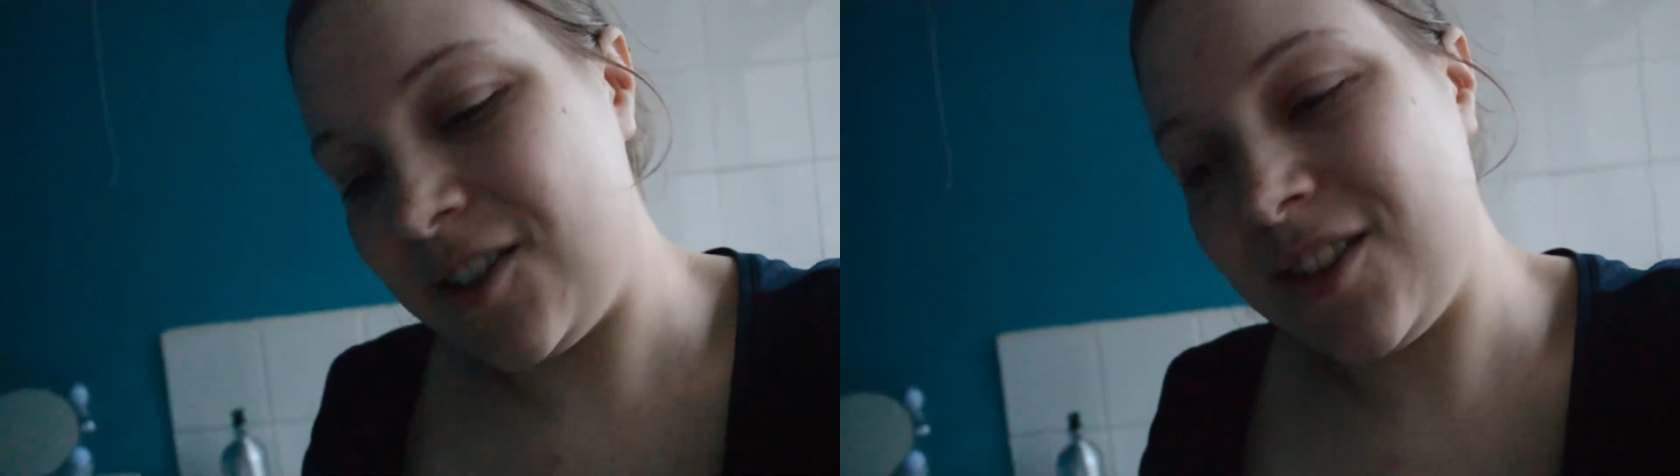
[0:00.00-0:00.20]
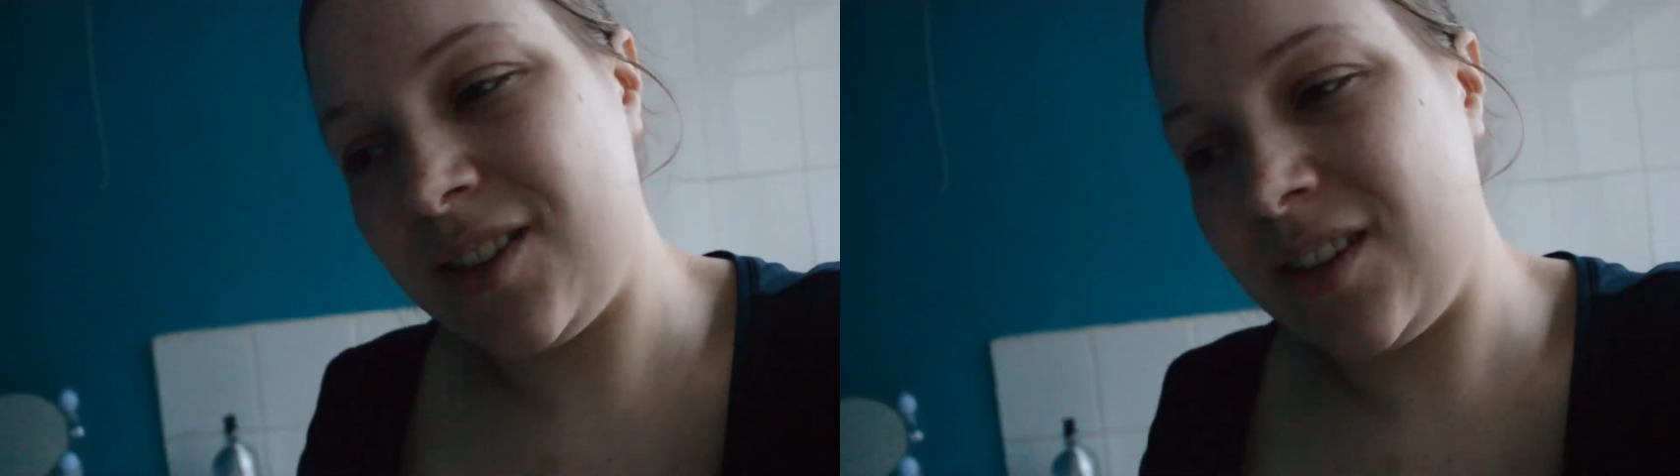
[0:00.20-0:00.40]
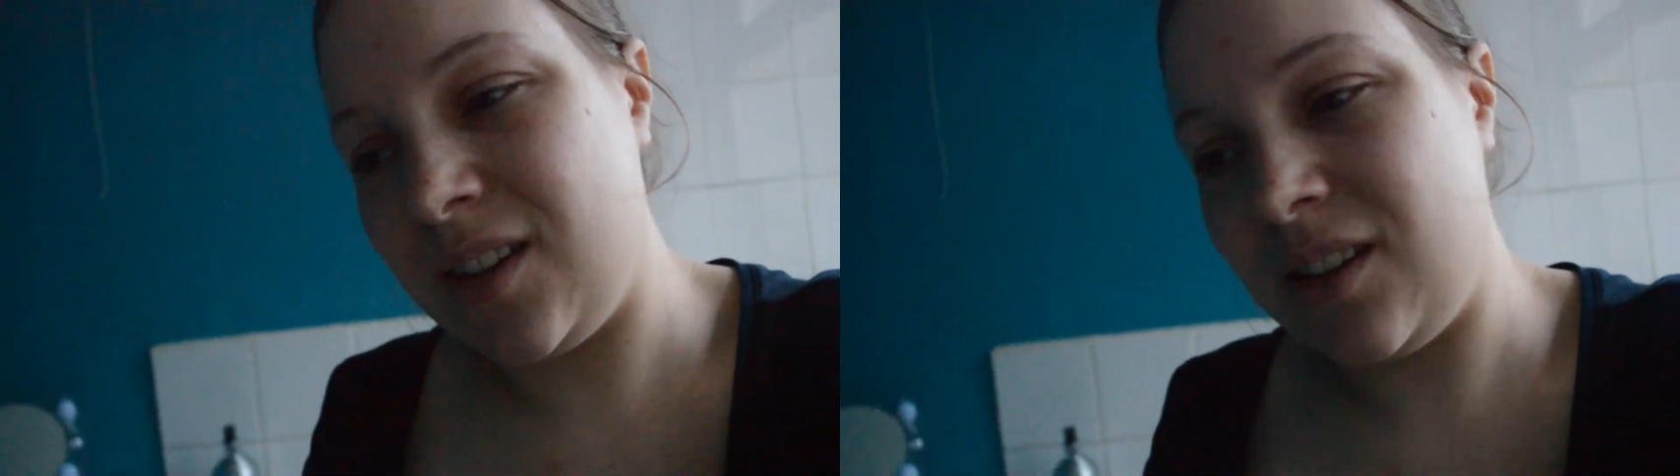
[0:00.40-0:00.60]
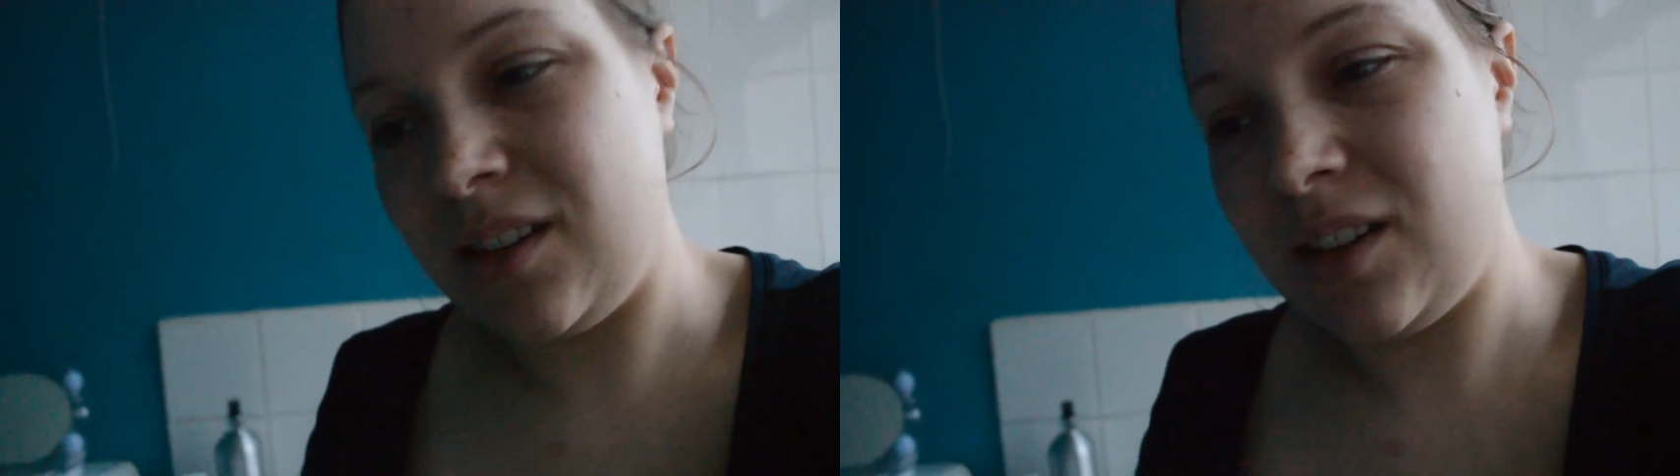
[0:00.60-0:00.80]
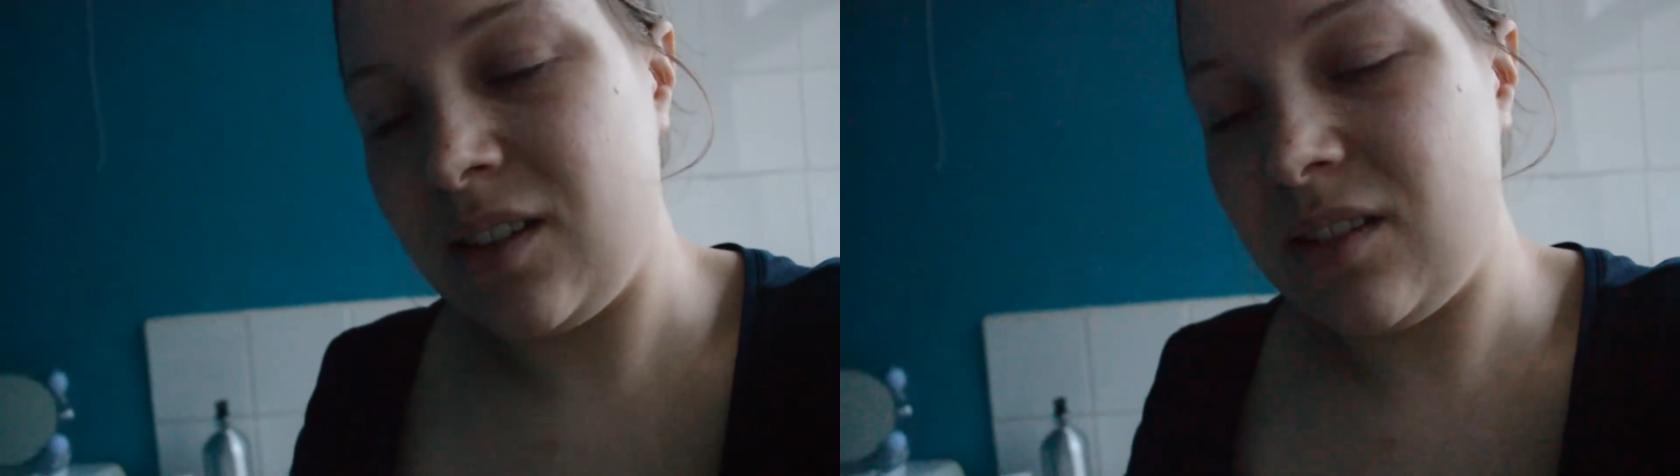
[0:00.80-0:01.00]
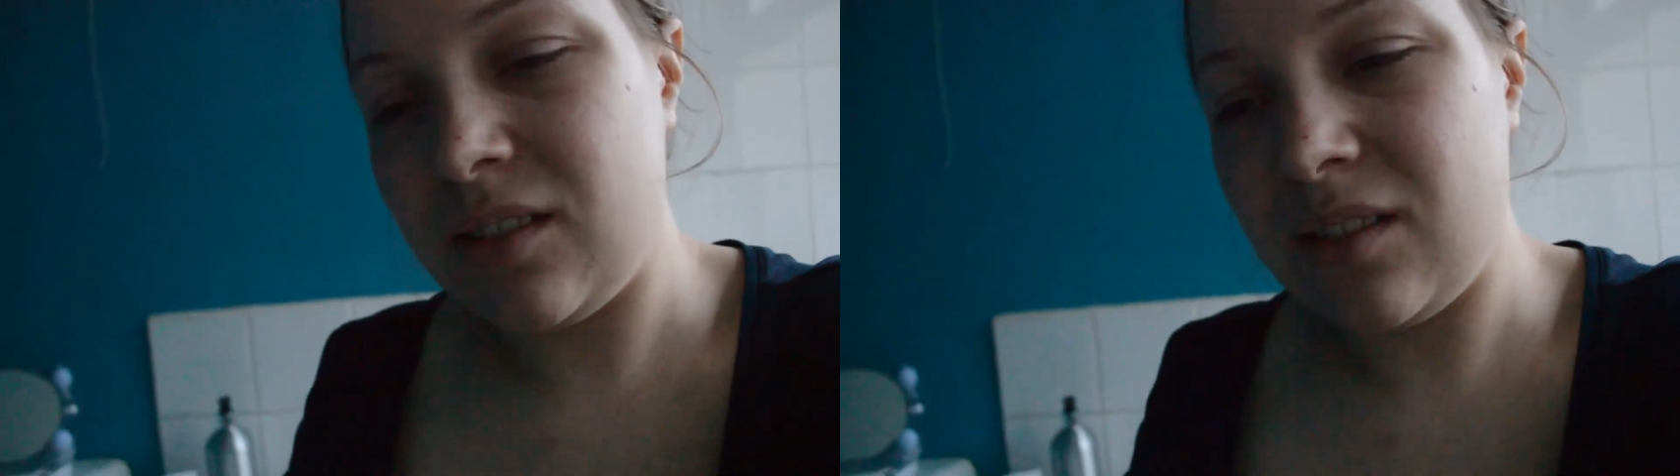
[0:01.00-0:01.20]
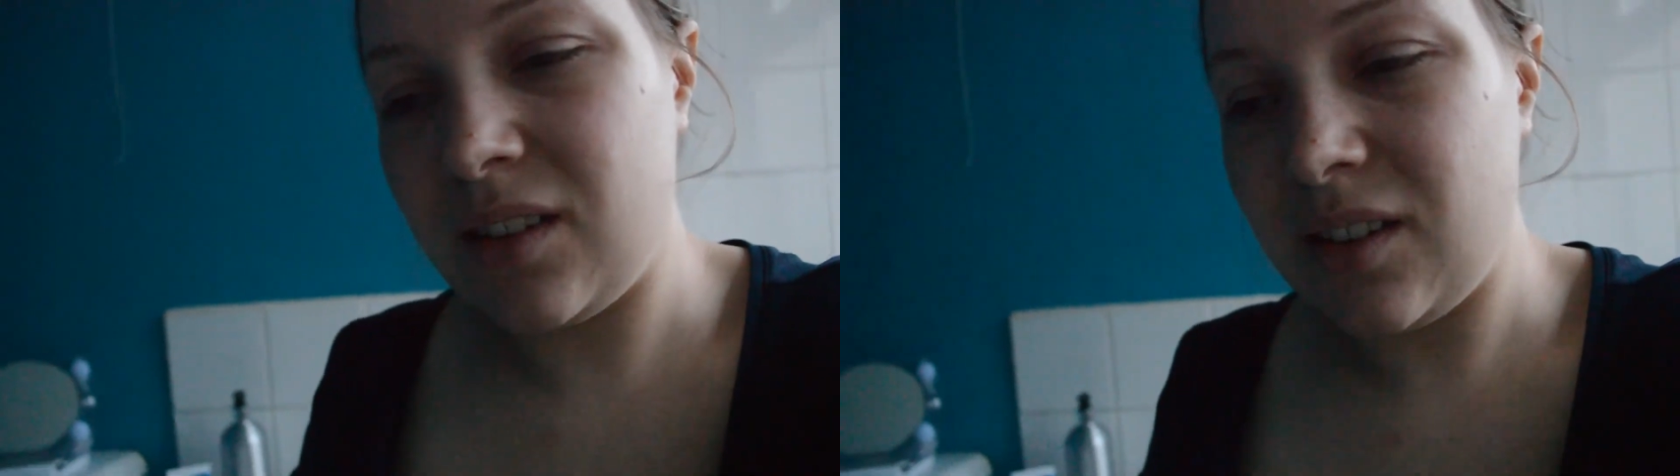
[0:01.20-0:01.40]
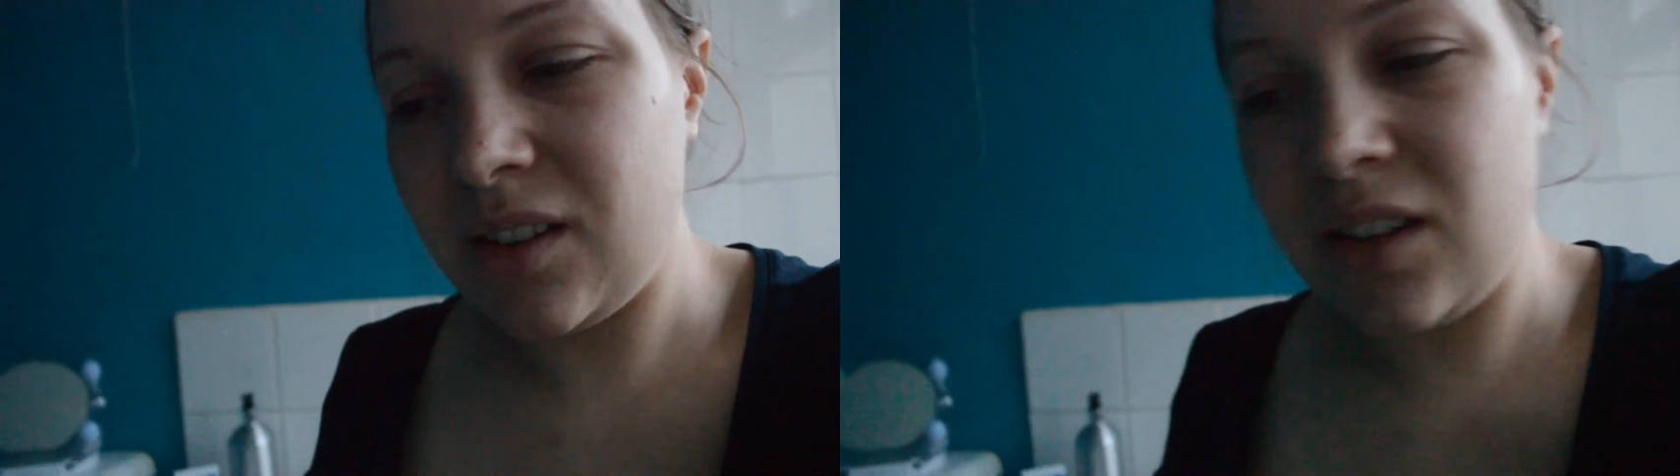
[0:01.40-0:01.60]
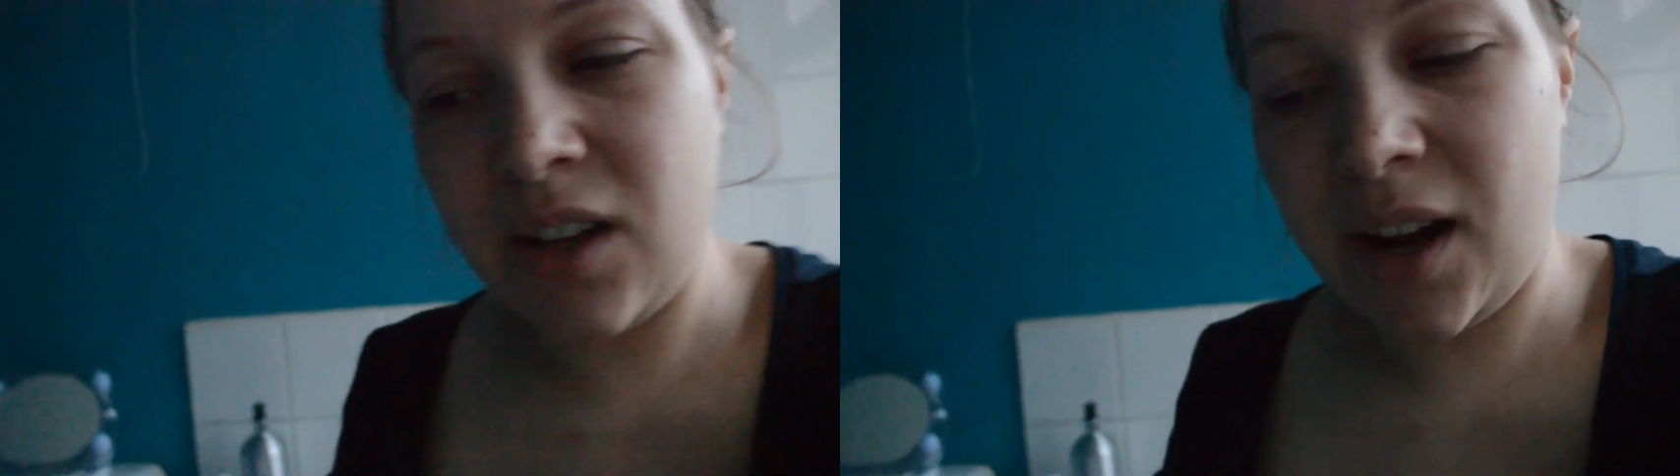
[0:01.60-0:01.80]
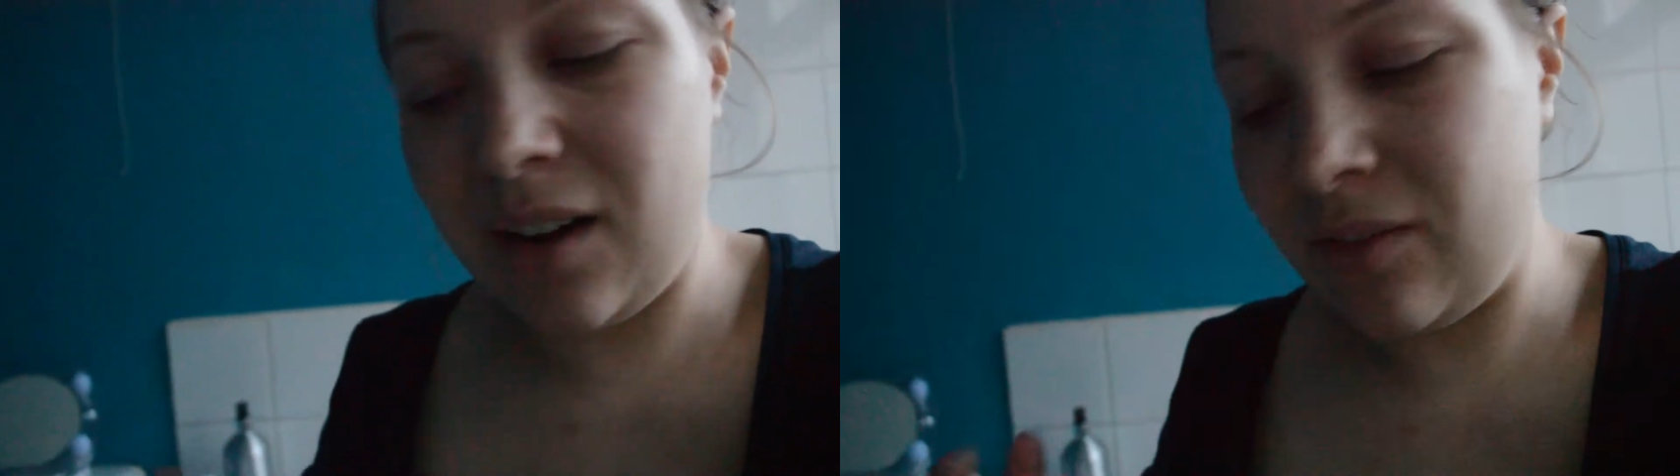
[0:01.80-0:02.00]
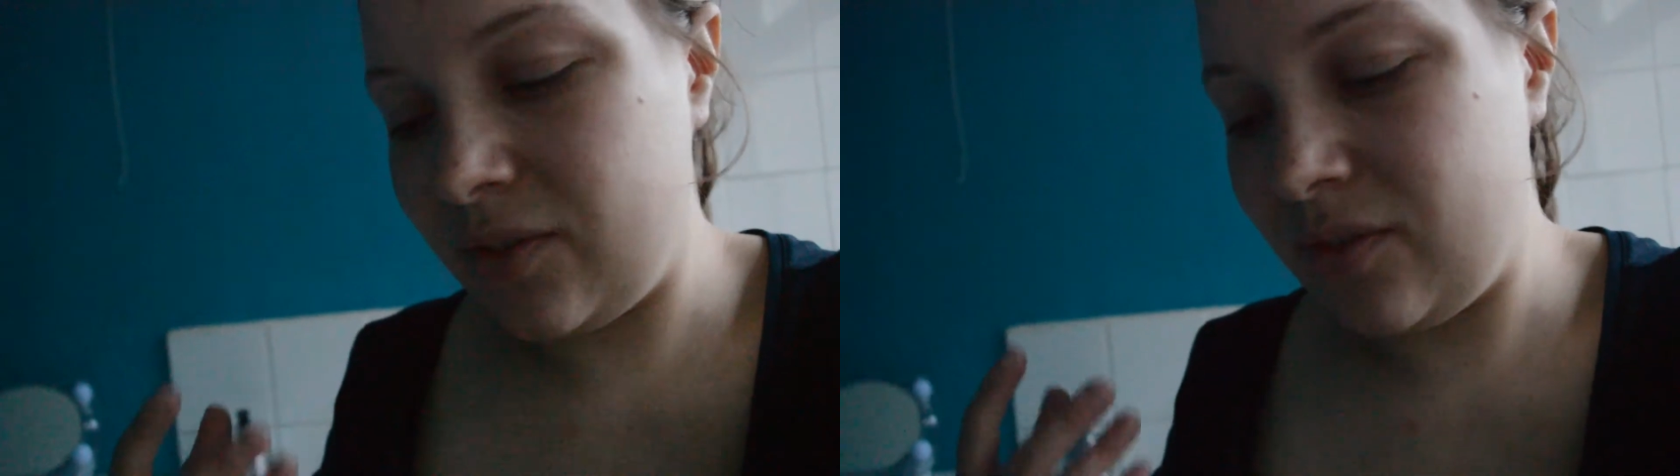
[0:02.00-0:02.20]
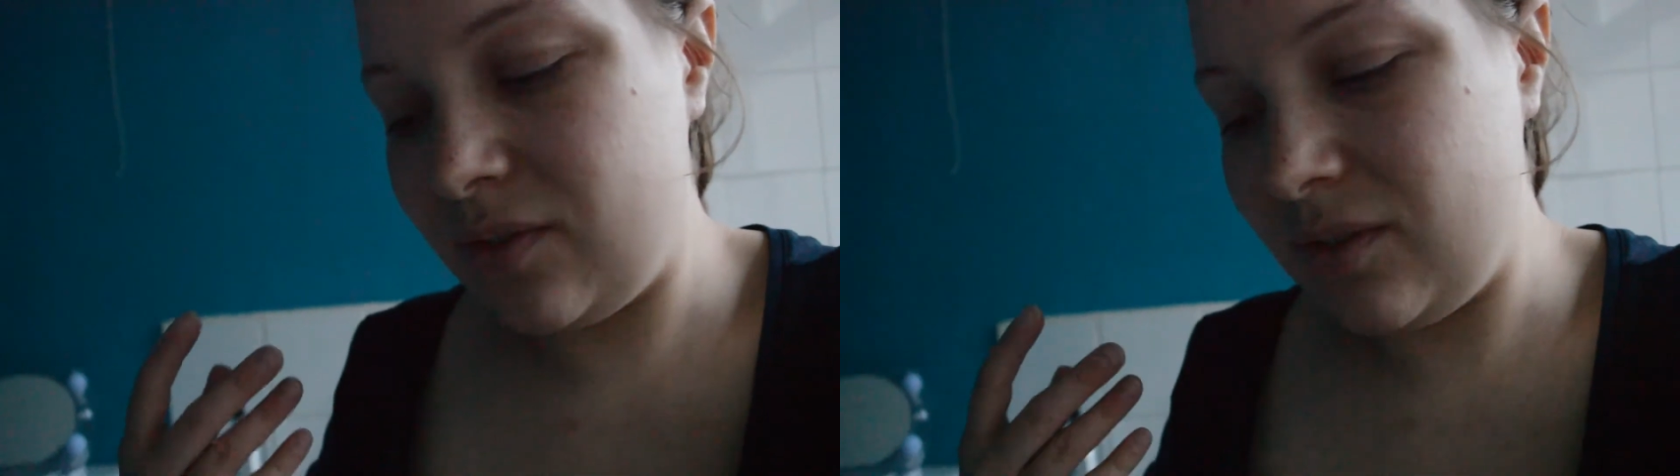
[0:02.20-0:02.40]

is that you have